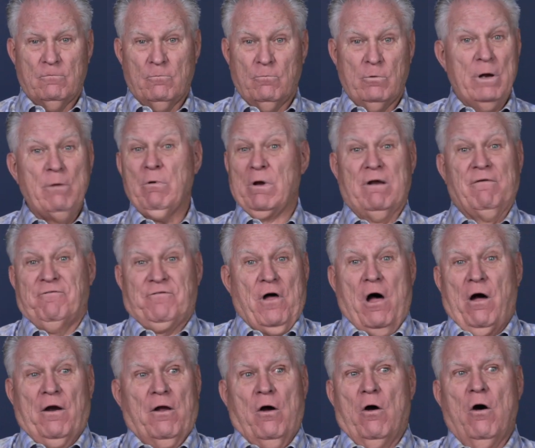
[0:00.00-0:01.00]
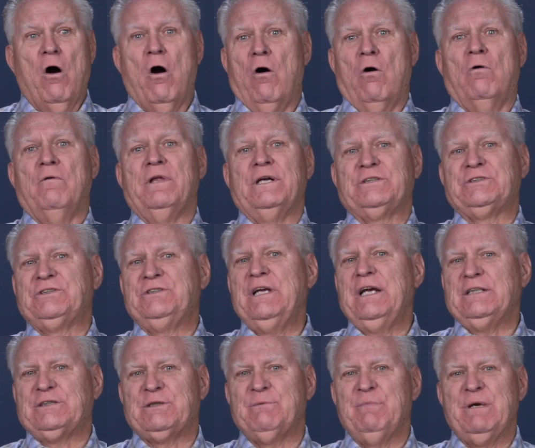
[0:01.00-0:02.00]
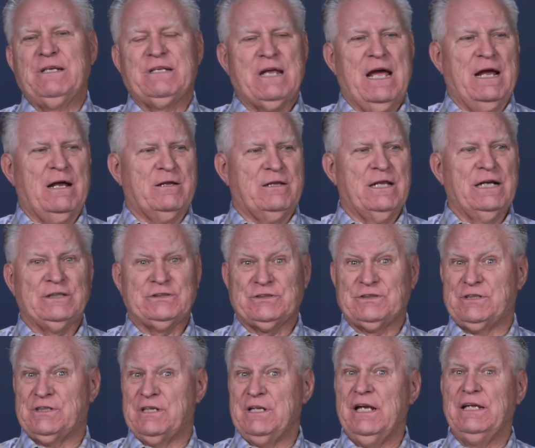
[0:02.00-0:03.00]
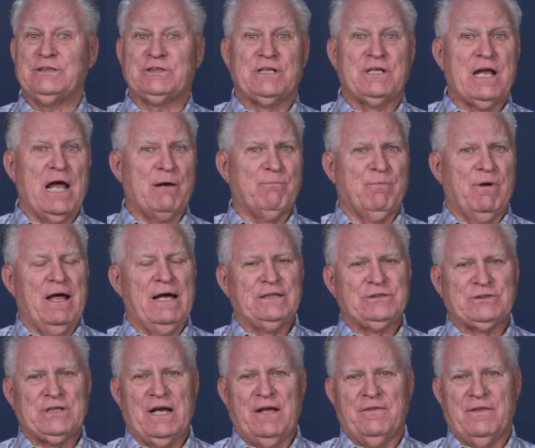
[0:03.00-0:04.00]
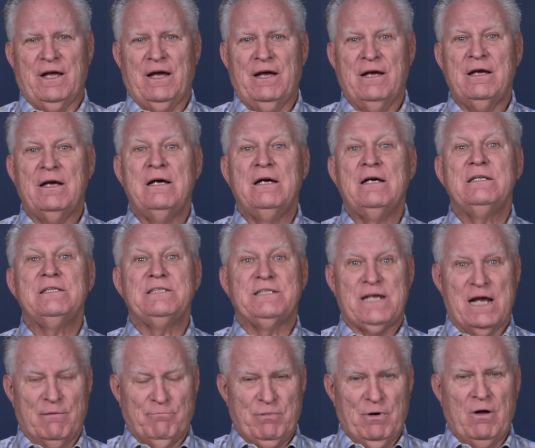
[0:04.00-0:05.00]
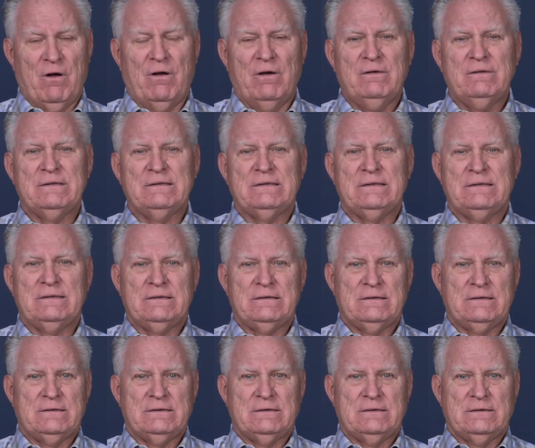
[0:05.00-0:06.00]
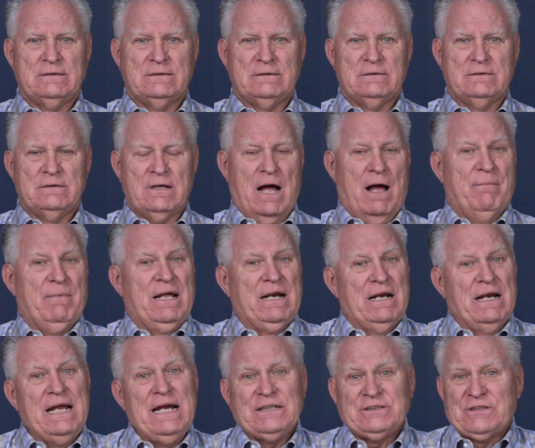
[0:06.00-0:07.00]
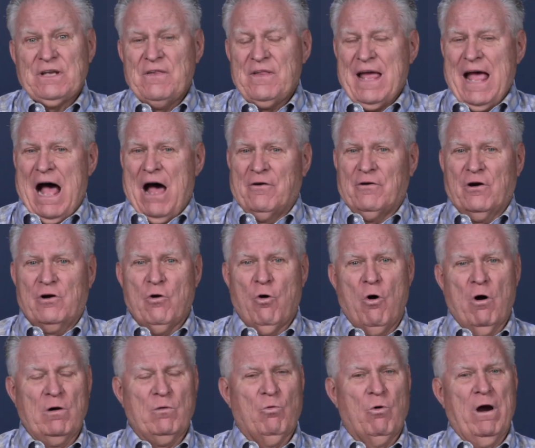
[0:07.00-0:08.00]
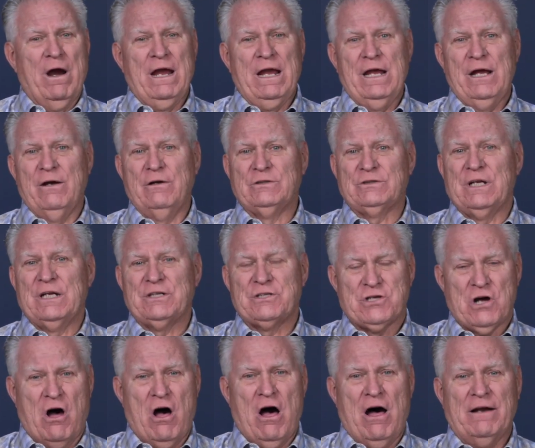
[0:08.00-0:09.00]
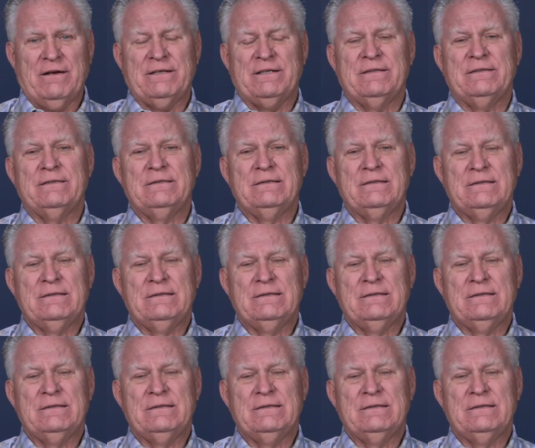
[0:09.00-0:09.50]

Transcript: We would have thought, this needs to take place in the temple. At least in the outer court where he usually taught,